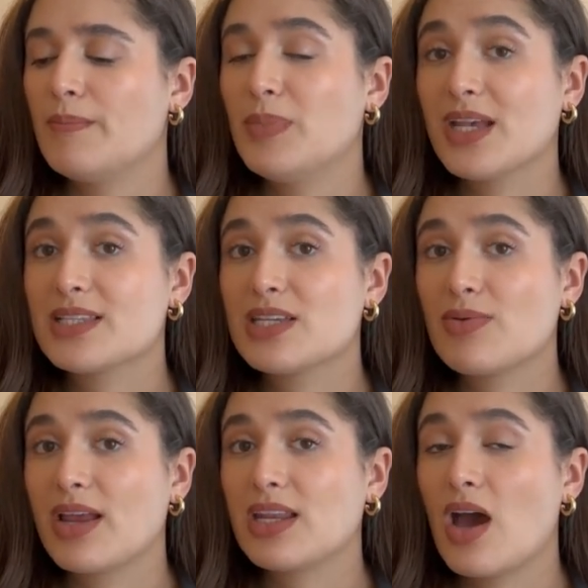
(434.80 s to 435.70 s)
Pixi
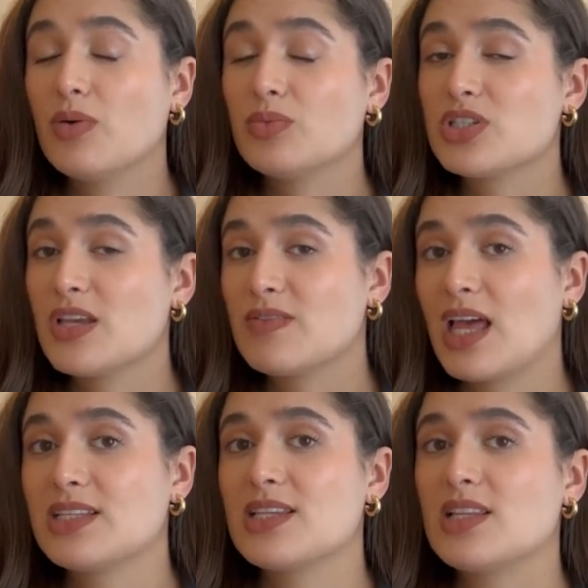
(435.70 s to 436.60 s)
right now, and we'll see if
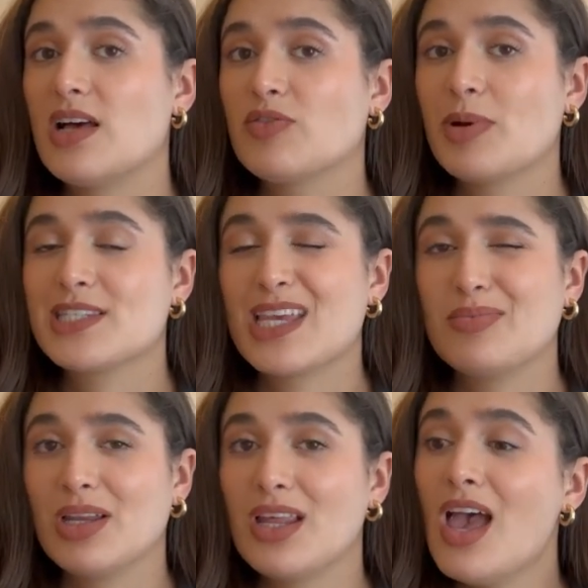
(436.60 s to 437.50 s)
that does a lot for my skin,
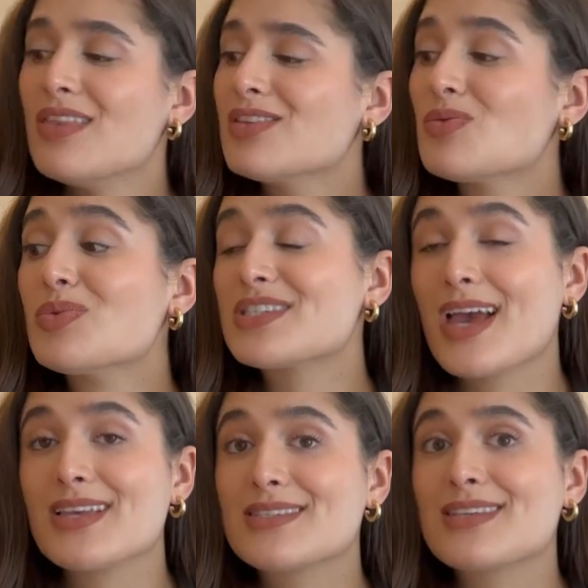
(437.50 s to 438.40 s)
but this one was
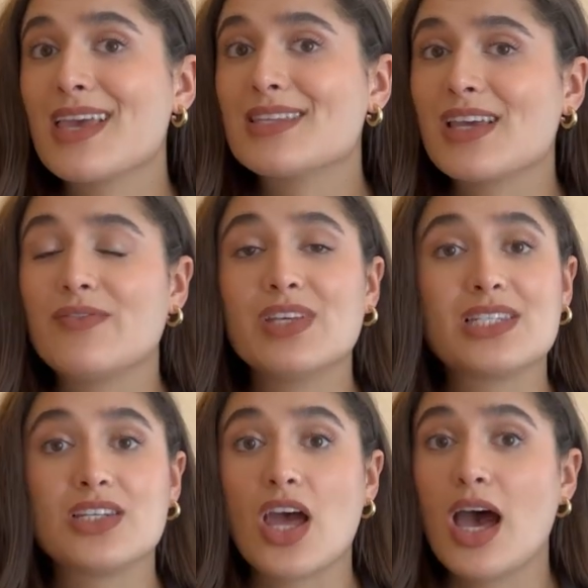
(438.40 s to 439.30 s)
nice. It definitely
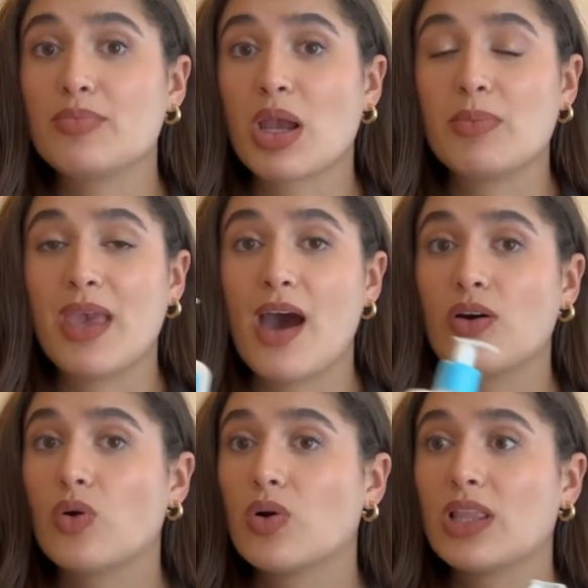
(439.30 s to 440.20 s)
did not break me
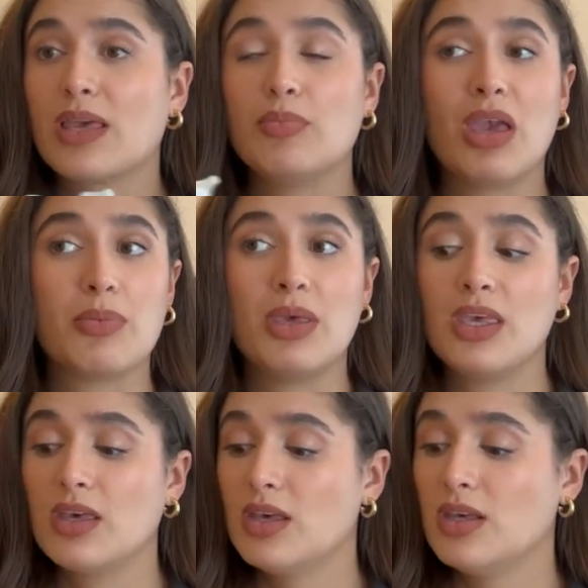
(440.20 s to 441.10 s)
out or like make
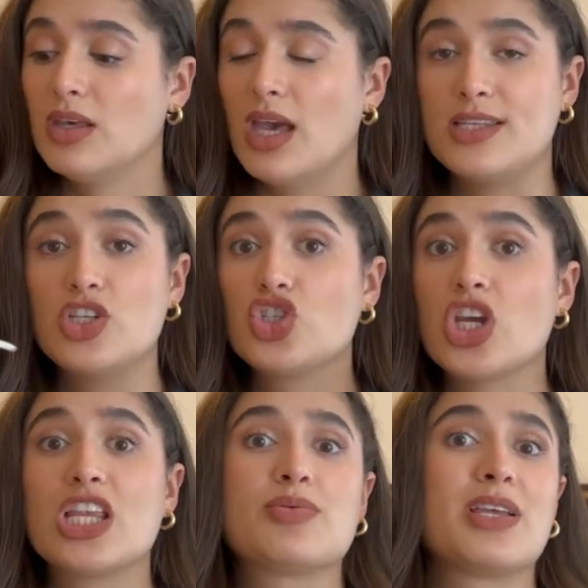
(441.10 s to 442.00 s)
me, it didn't
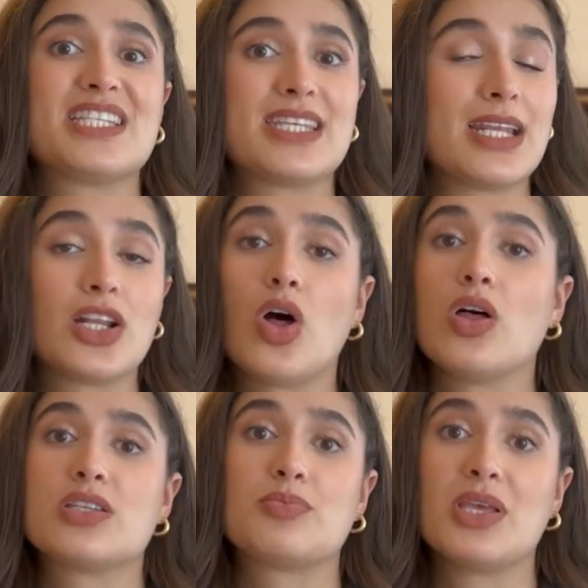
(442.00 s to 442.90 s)
change my skin at
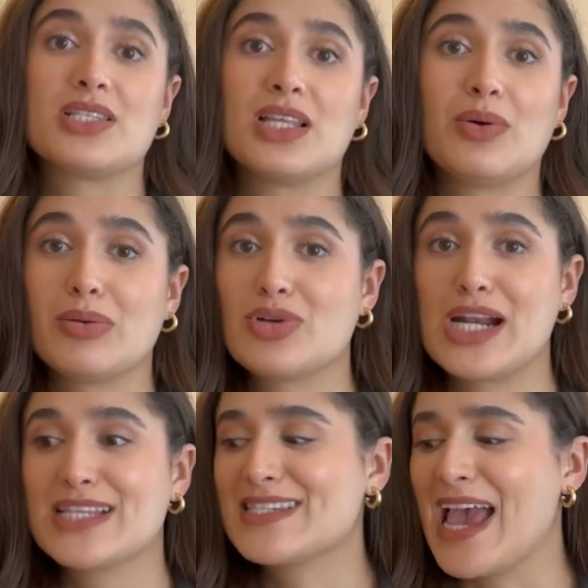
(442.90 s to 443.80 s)
all is basically what I'm
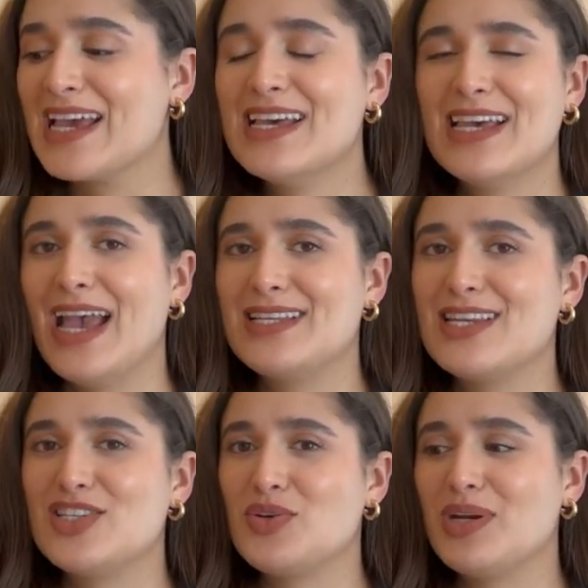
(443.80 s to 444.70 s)
trying to say. It
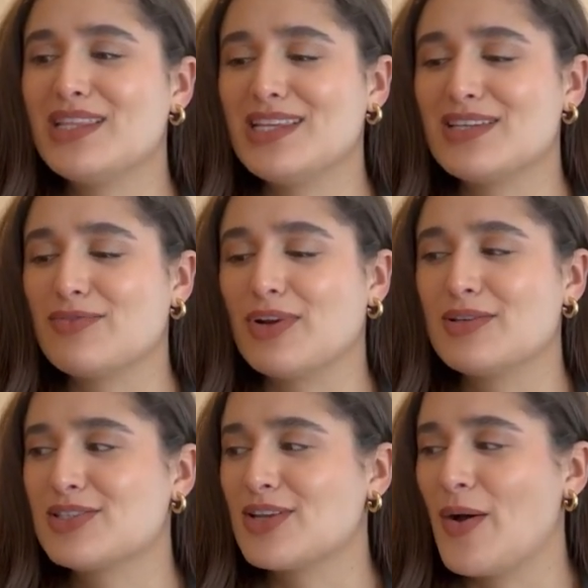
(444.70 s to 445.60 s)
didn't do anything
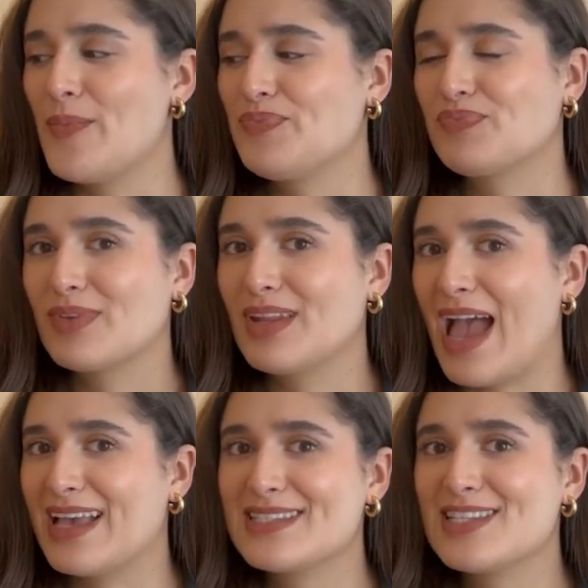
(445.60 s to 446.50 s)
different. So
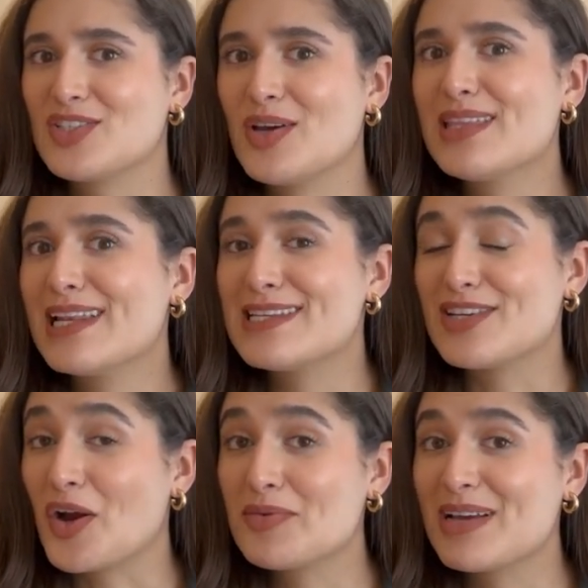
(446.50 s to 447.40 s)
I guess it's good that it
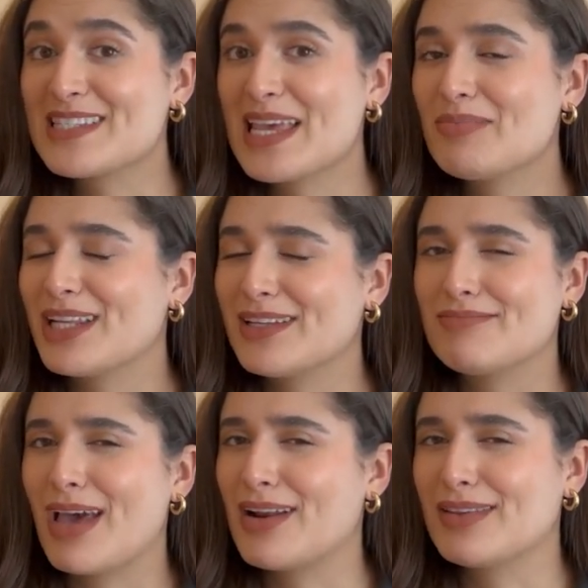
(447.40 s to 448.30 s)
didn't hurt my skin, but
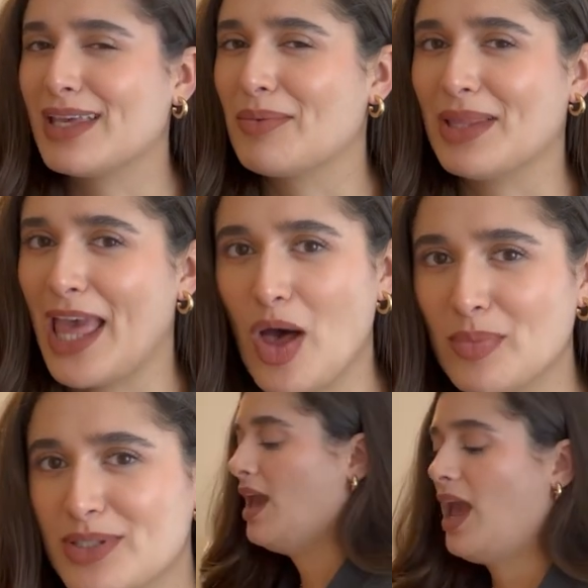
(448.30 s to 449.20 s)
I don't think it really
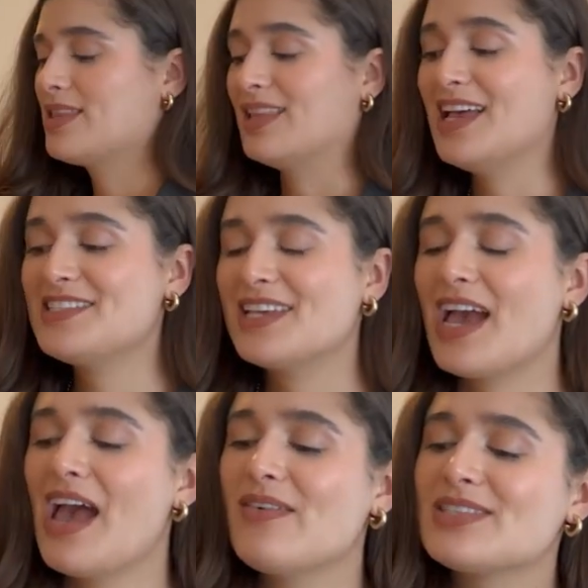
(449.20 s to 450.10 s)
helped. And the last thing I
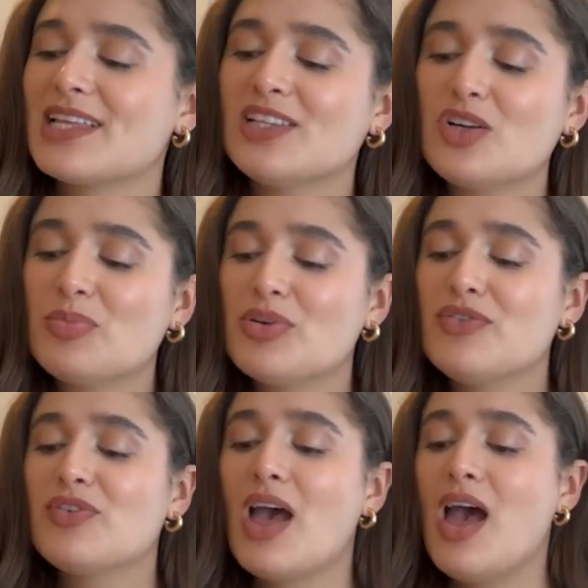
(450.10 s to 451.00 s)
have is the
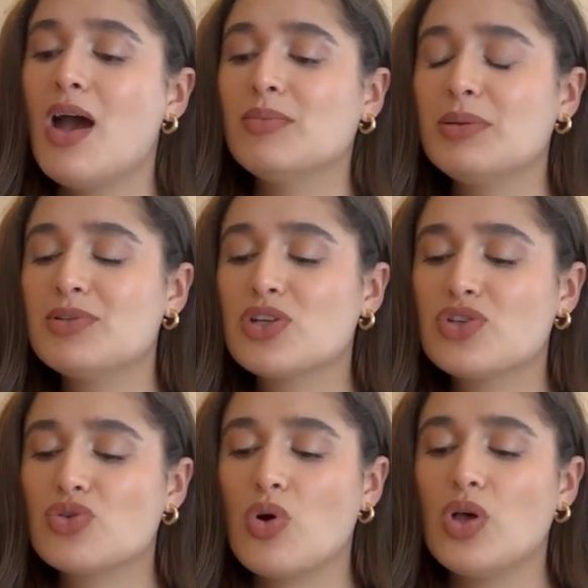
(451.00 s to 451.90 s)
Clearproof Blemish
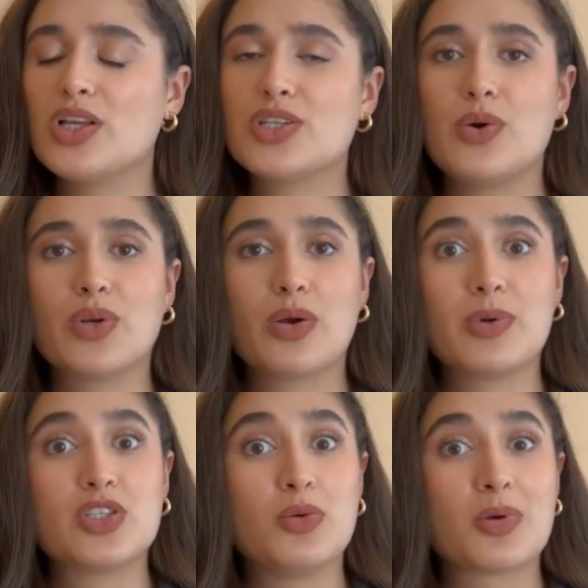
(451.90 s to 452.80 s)
Control Toner
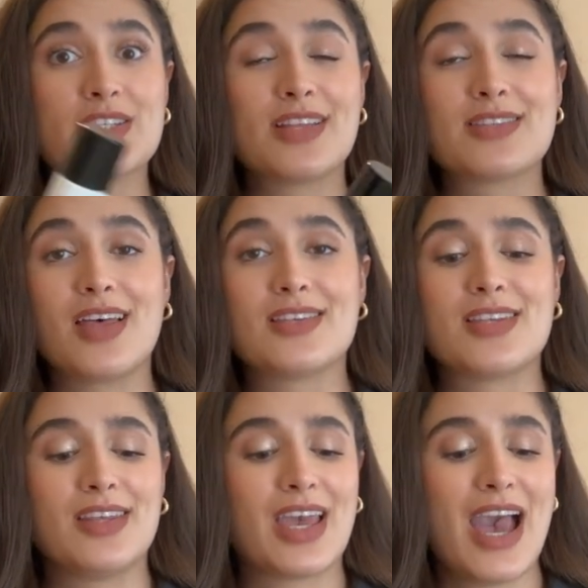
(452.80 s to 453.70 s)
with 2%
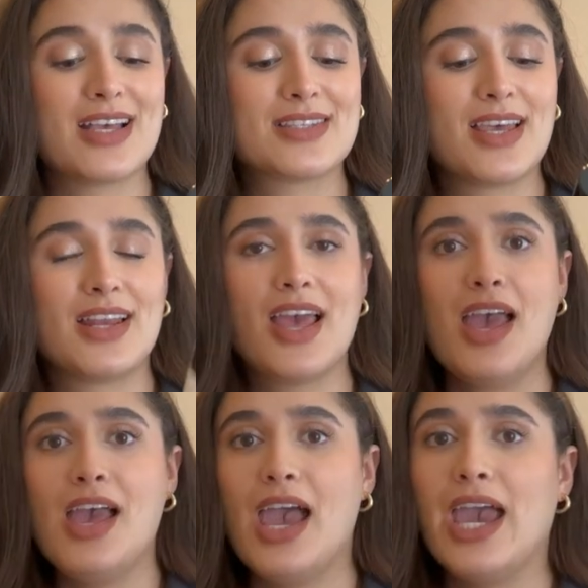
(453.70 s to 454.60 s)
Salicylic Acid.
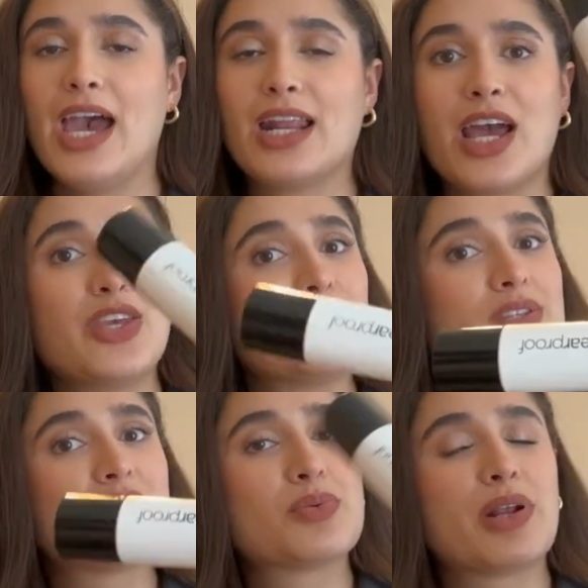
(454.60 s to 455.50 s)
And I use
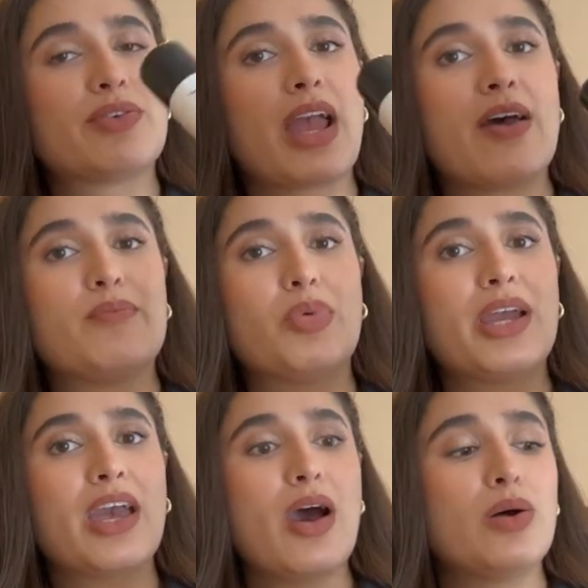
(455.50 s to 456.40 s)
this whenever I have
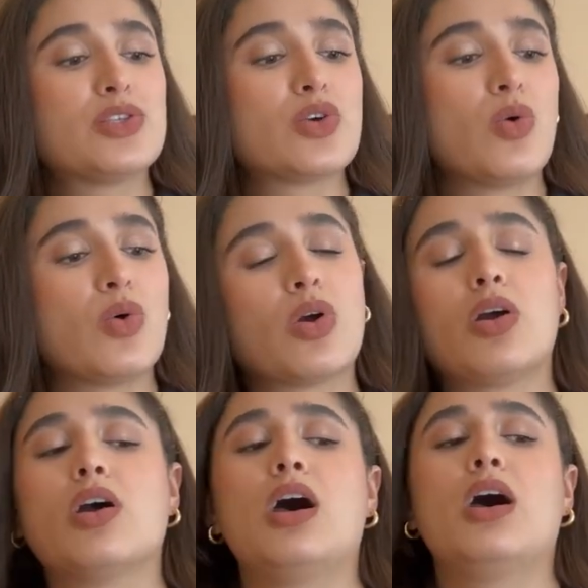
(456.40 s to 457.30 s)
breakouts
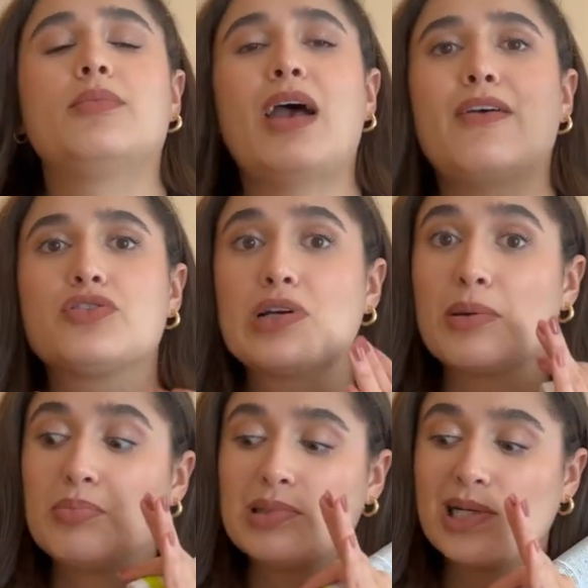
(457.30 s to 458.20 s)
or after
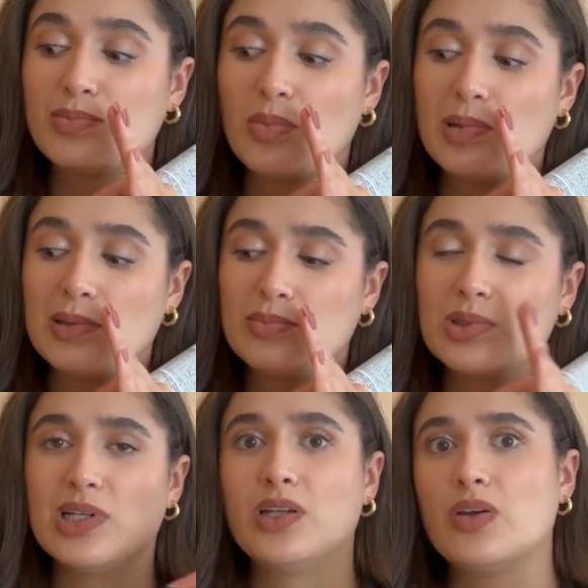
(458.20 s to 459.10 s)
I pop a
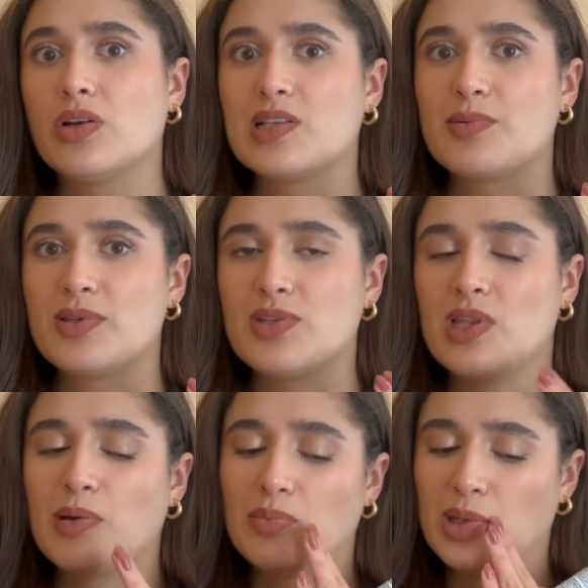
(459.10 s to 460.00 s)
pimple. I know you're not supposed to do
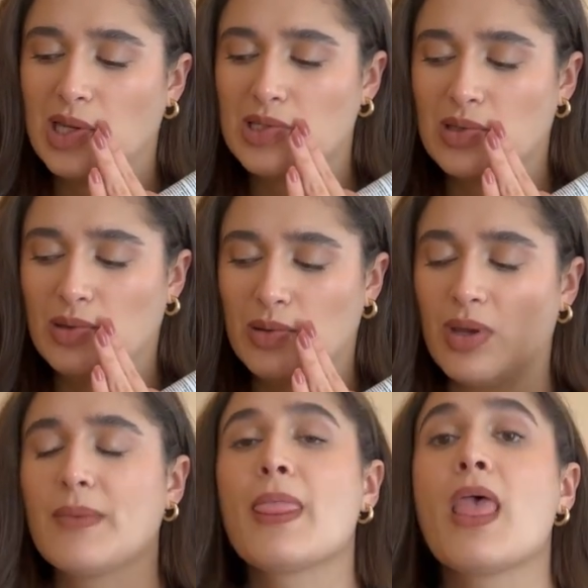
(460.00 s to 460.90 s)
that, but I still do it.